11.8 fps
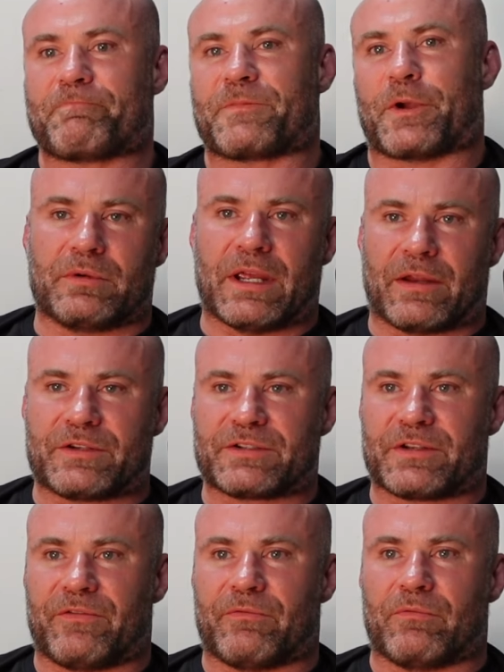So yeah,
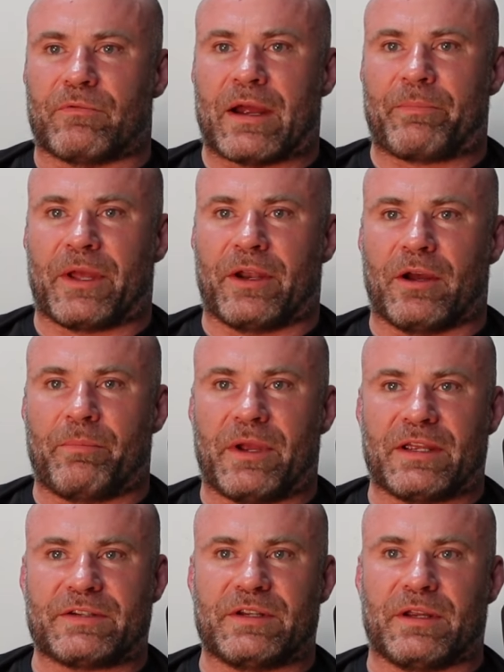just to wrap that up,
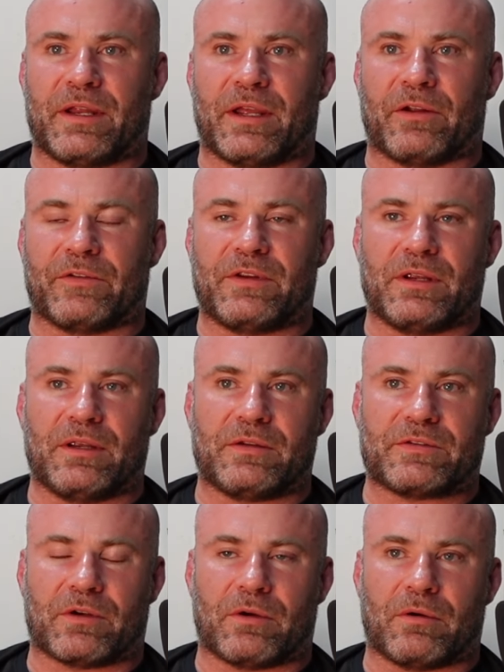AST and ALT.
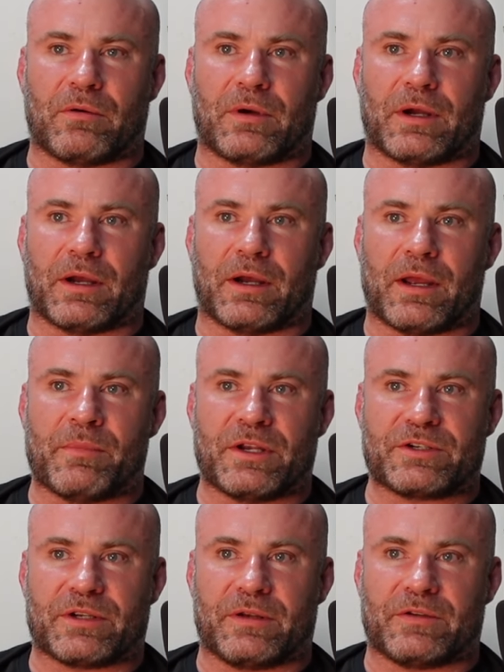So I
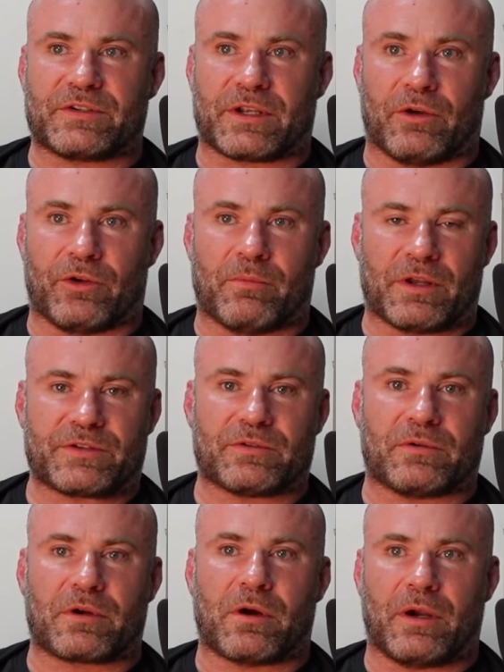mentioned skeletal
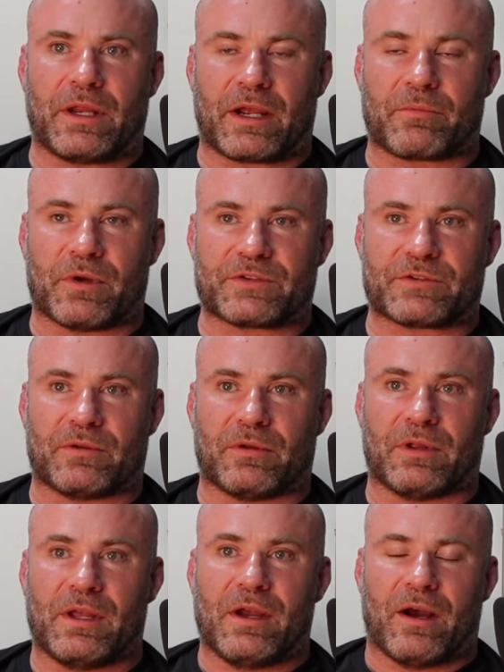muscle, cardiac
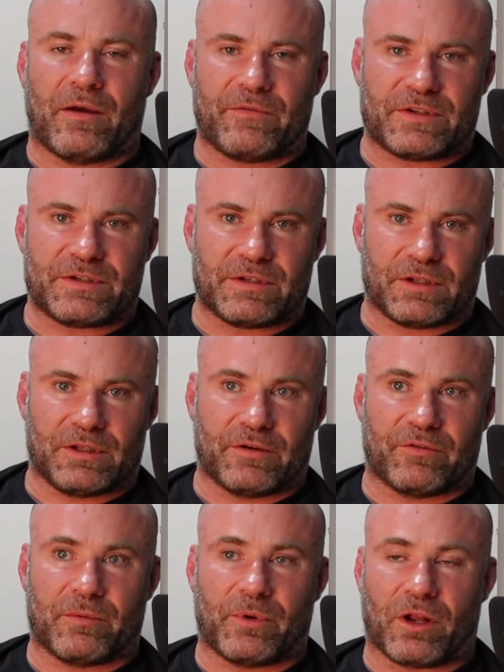muscle, obviously in the
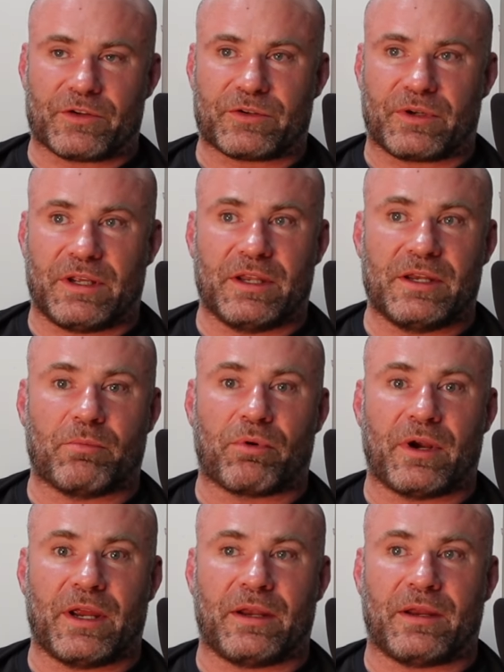liver, but also kidney,
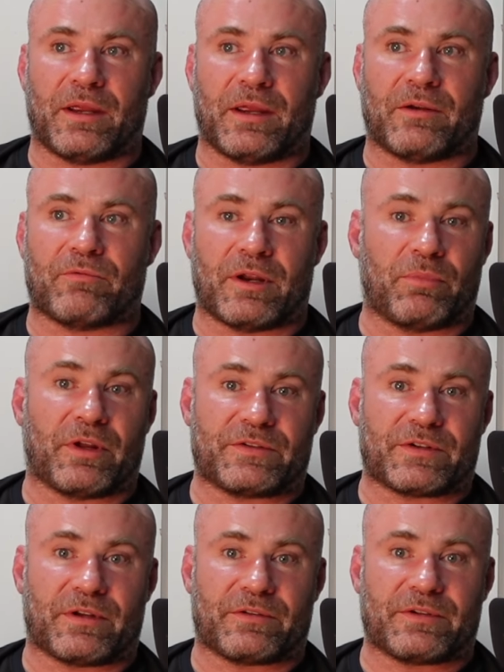brain, and red blood
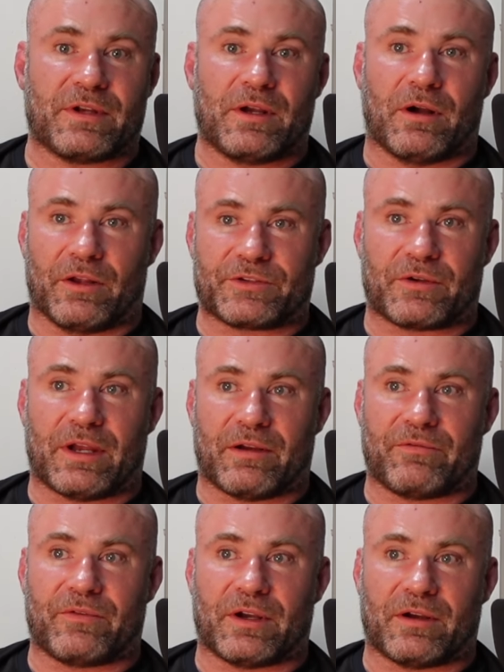cells also
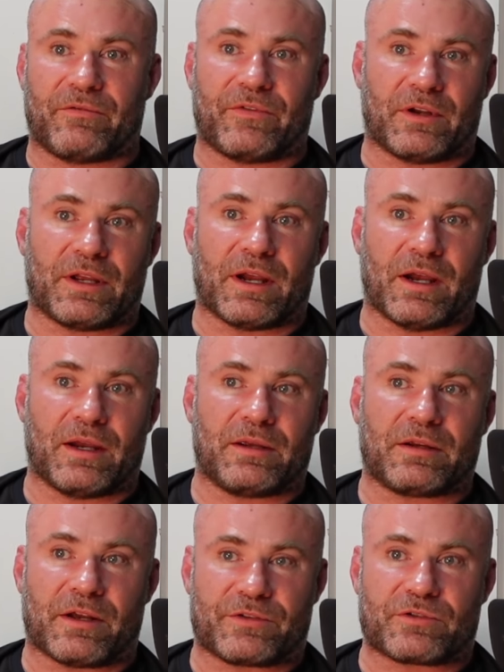have fairly high
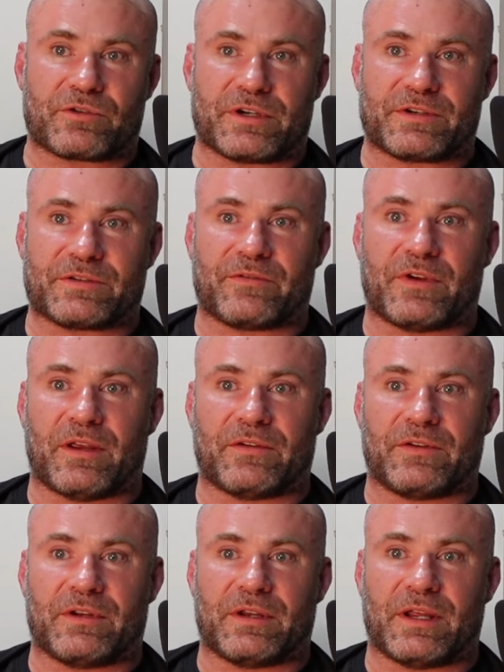concentrations of
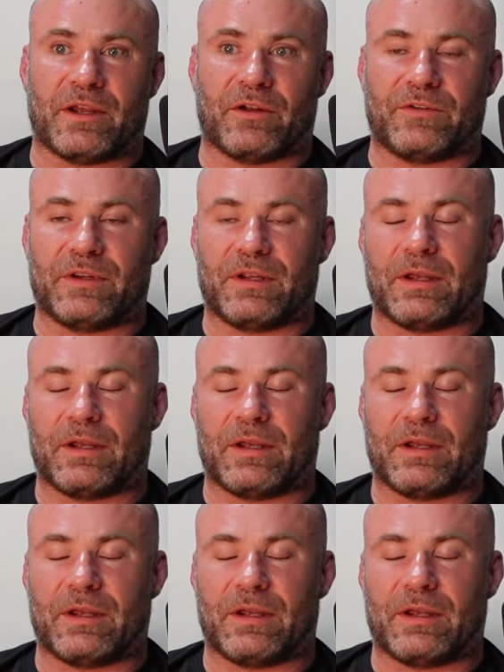AST and ALT.